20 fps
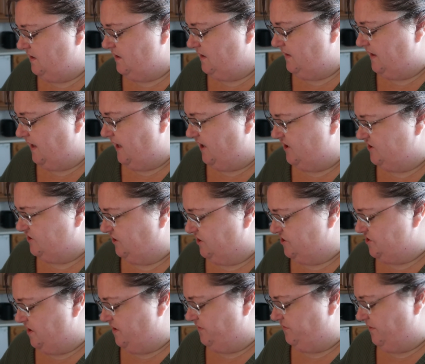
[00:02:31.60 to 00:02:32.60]
And then I
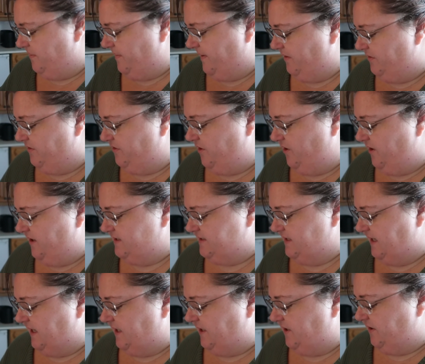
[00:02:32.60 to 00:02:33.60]
usually do it for about 30
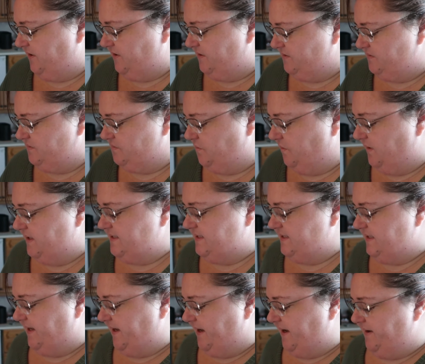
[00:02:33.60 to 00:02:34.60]
seconds,
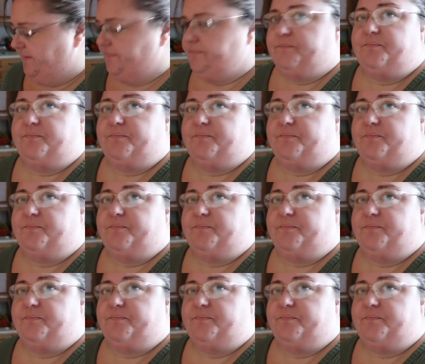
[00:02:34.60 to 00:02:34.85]
whisk it,